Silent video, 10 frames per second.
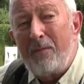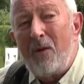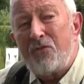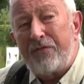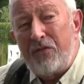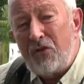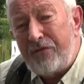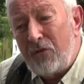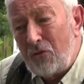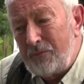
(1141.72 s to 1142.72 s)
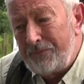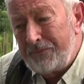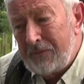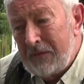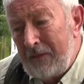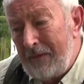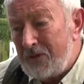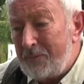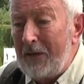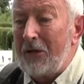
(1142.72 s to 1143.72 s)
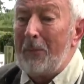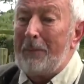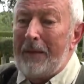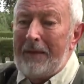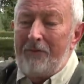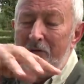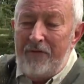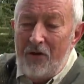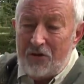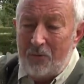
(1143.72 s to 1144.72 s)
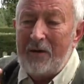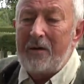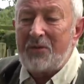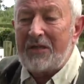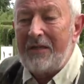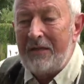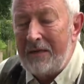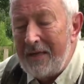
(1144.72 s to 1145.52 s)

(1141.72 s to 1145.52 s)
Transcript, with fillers: the most fish for. That's been a complete reversal. When I was a kid in